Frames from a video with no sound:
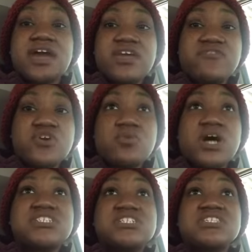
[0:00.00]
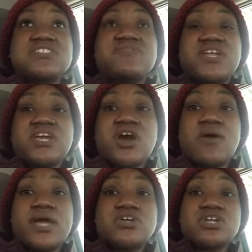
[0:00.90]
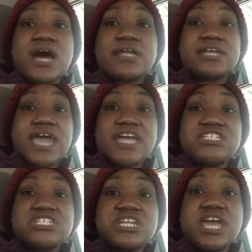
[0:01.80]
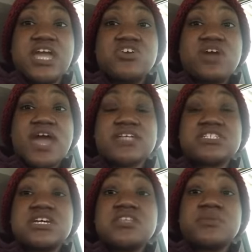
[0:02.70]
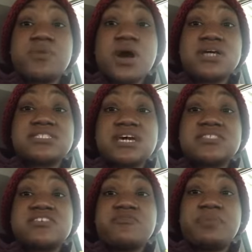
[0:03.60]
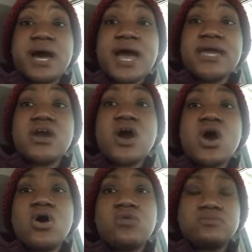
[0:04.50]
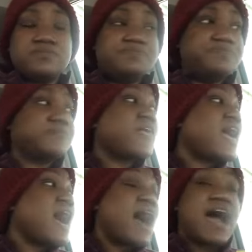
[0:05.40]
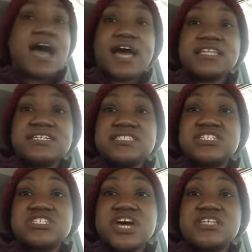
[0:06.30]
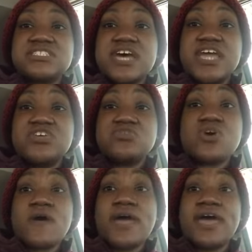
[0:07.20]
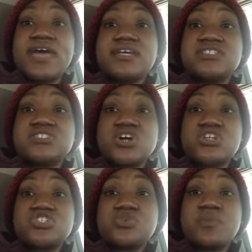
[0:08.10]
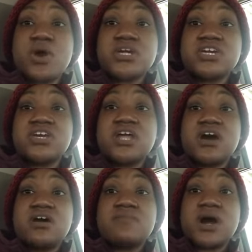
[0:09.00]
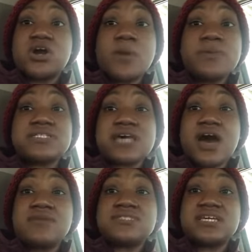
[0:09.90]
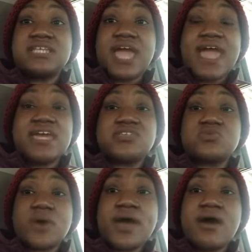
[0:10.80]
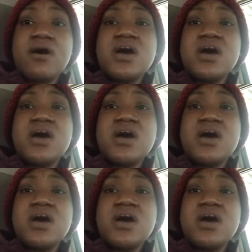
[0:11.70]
if you're watching this video and you're not an agent and you're actually in the process of buying a home, I highly suggest that you go ahead and search the market a couple of times a day as well.